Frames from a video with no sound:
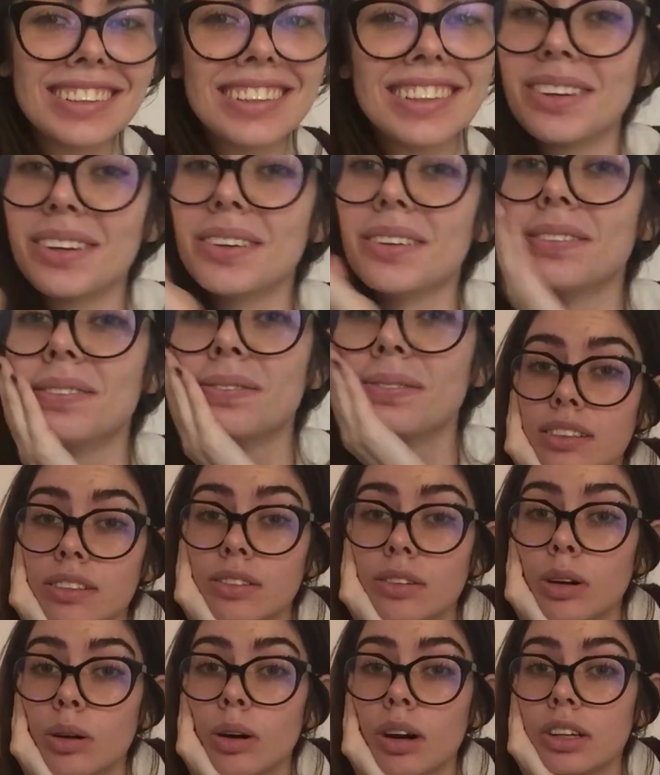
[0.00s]
So thanks
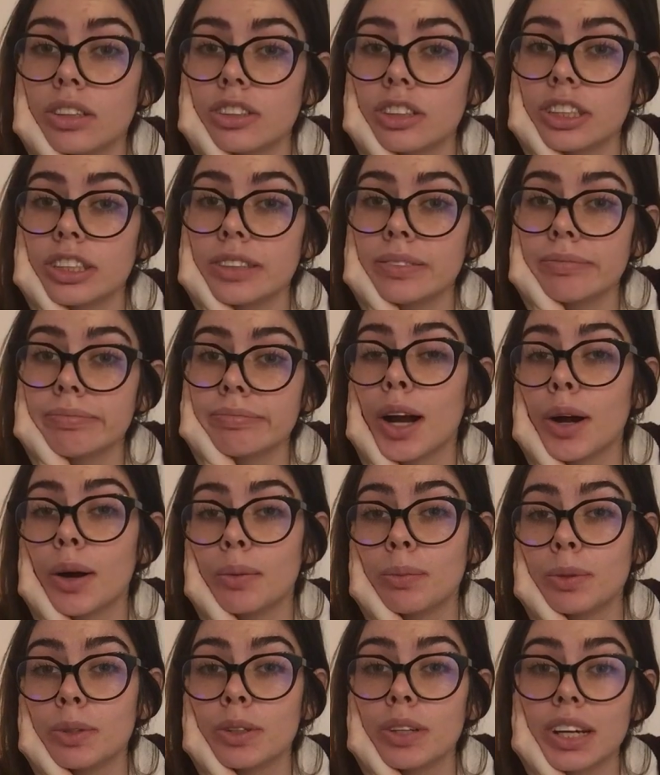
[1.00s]
for watching. I
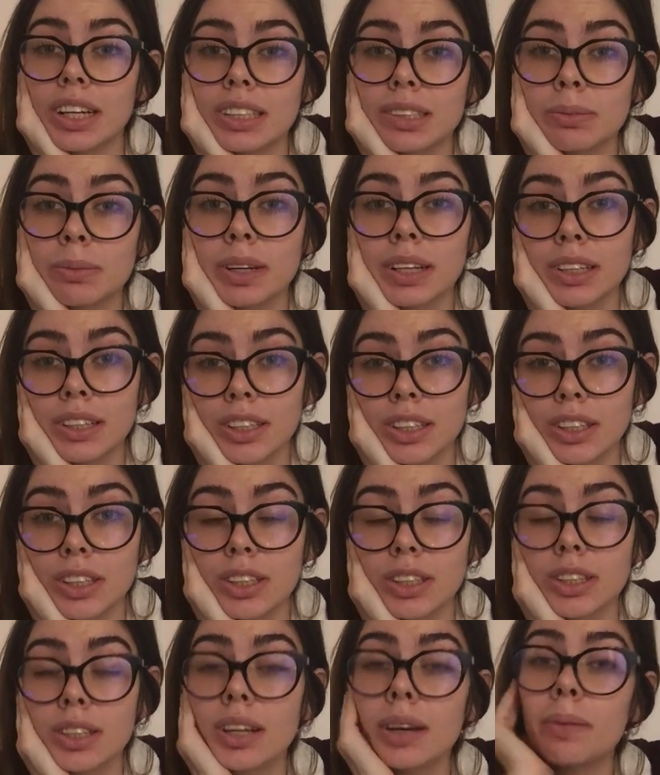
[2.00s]
hope you liked my
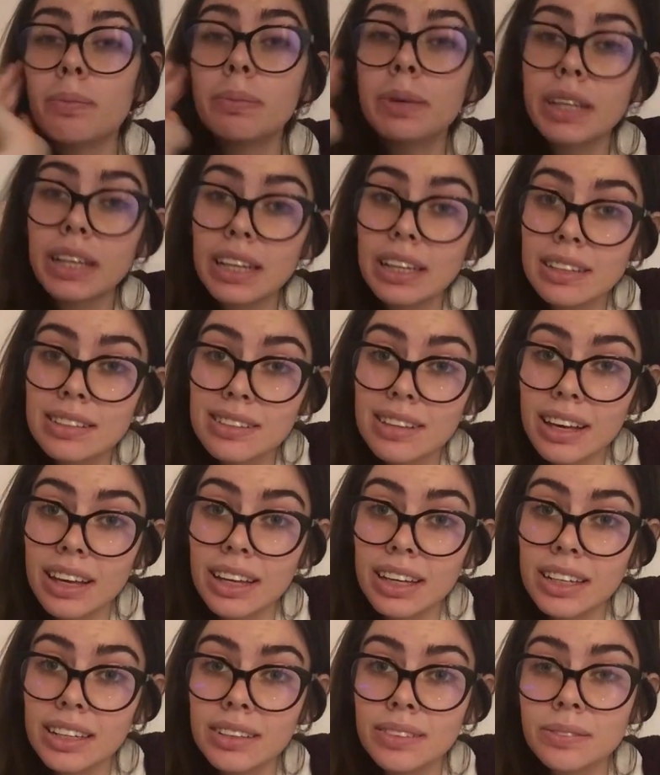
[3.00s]
little
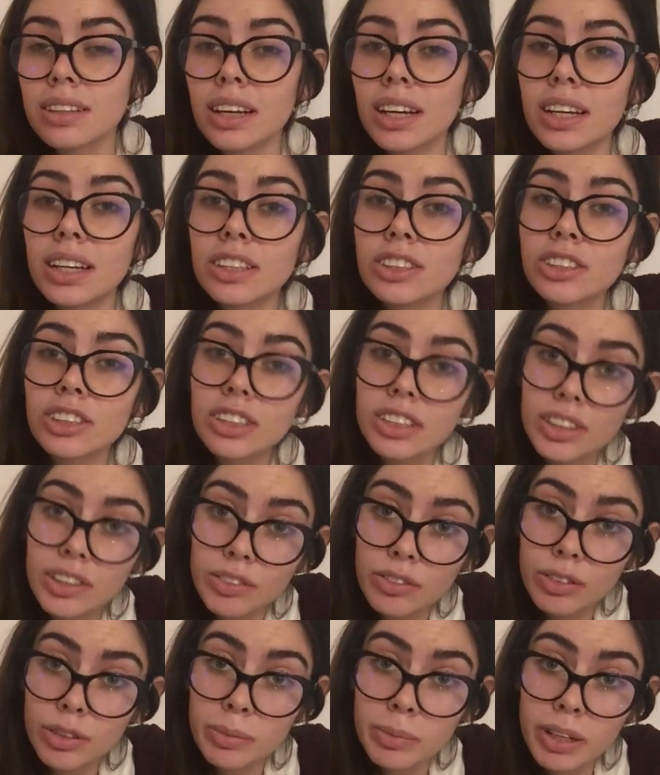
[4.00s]
PSA /
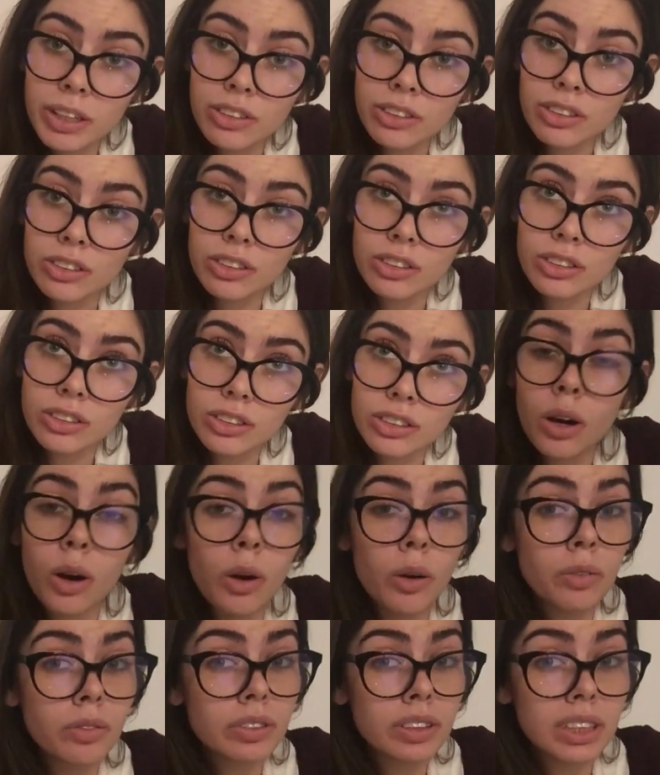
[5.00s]
informational,
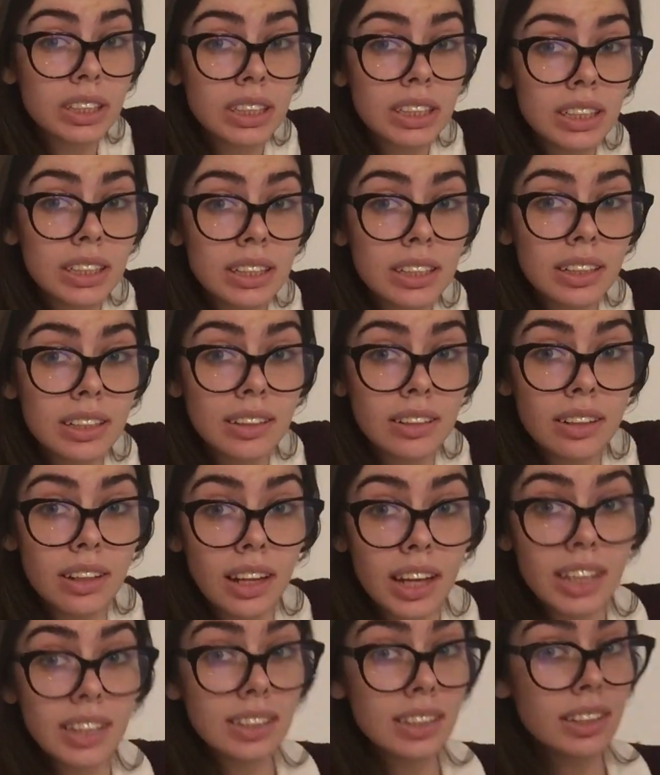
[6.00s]
hopefully
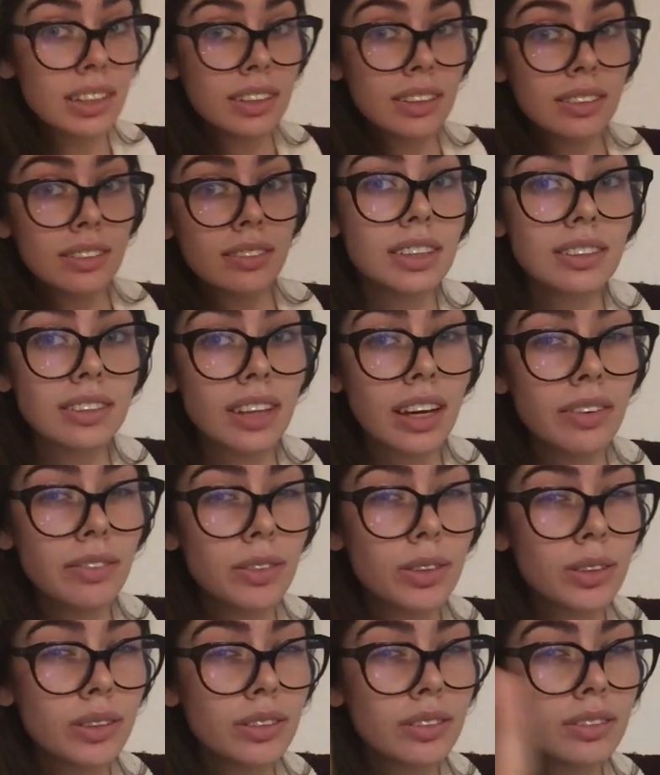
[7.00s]
enlightening,
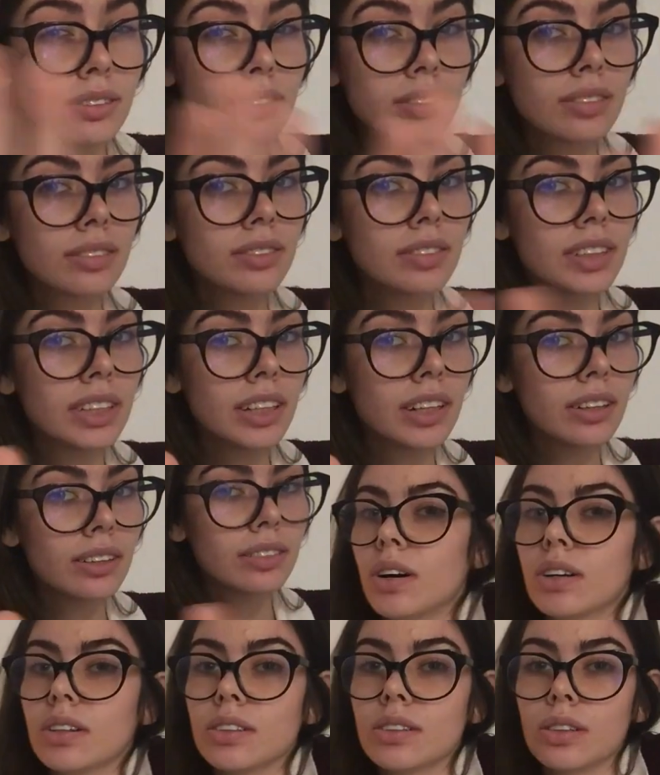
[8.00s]
insightful video
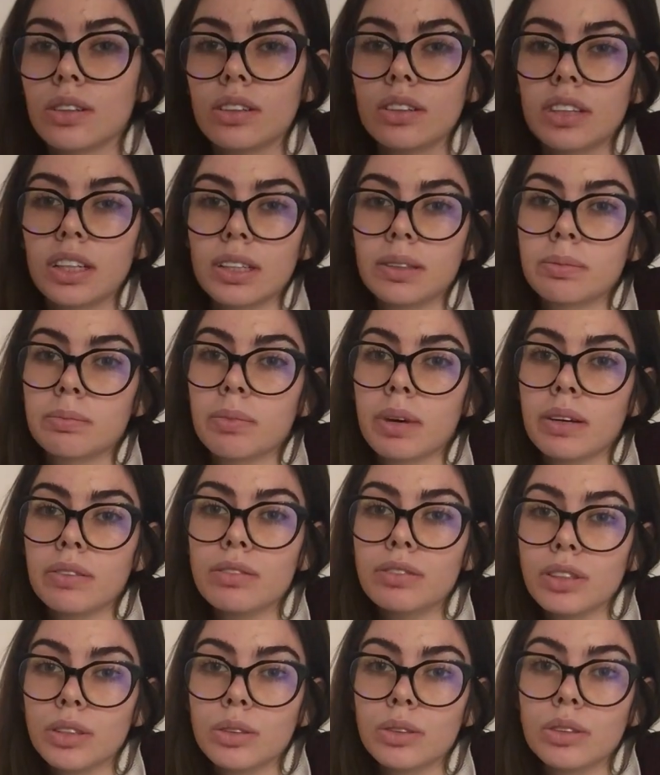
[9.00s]
on sort of like my
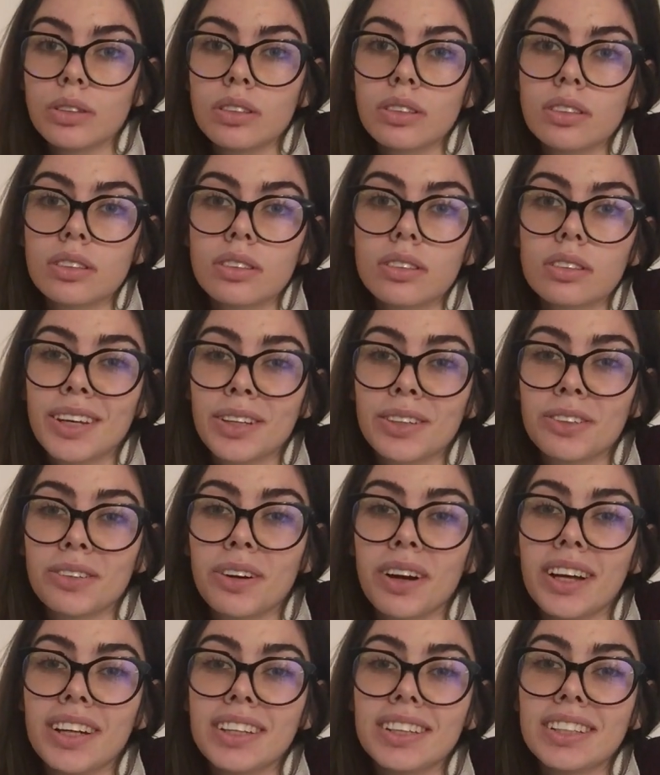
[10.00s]
views,
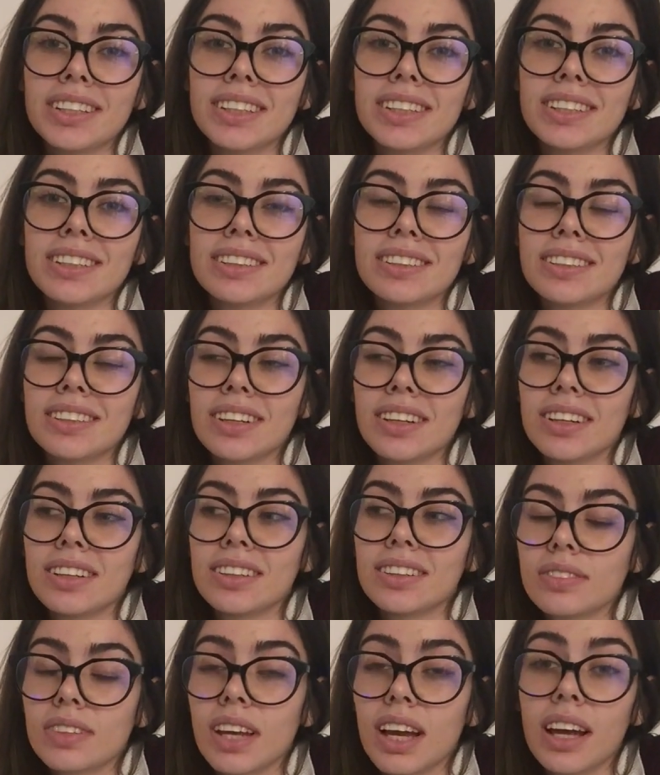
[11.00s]
sexuality, and
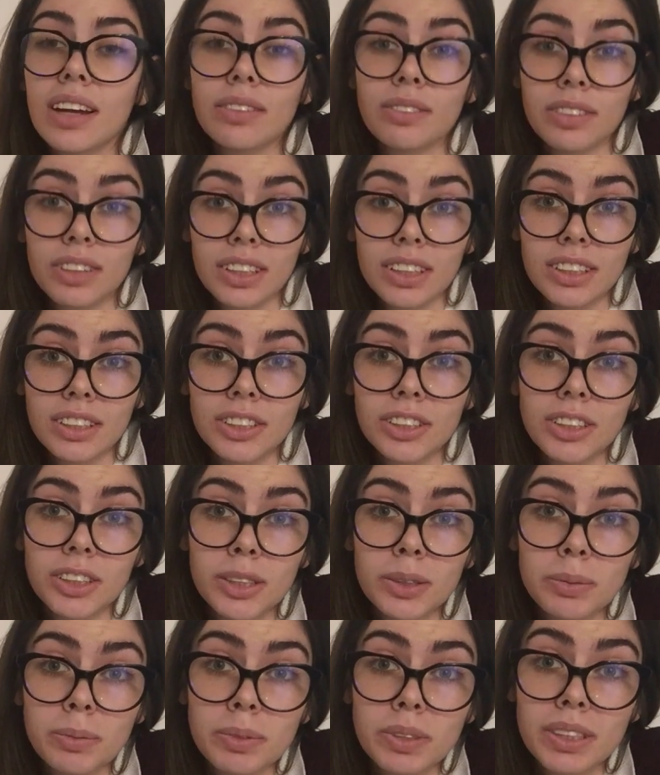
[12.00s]
relationships.
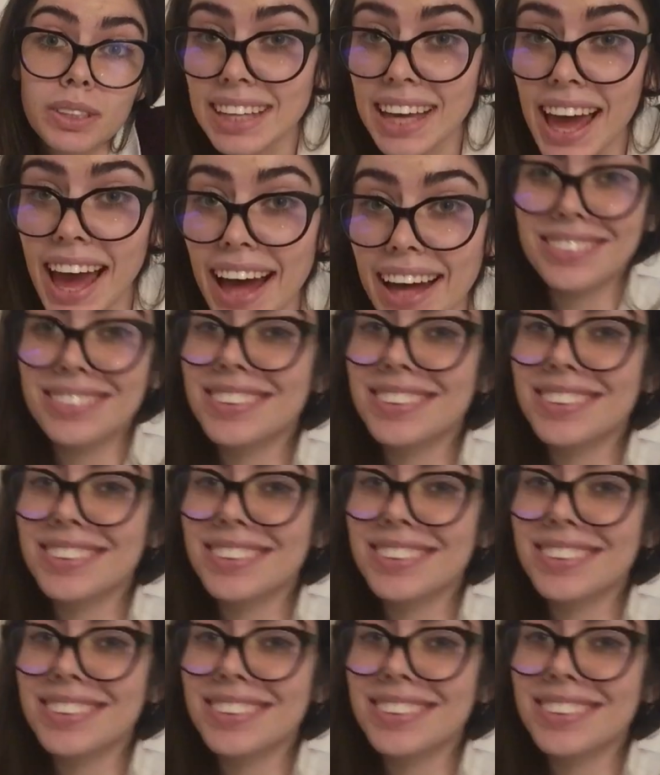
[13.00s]
Yeah.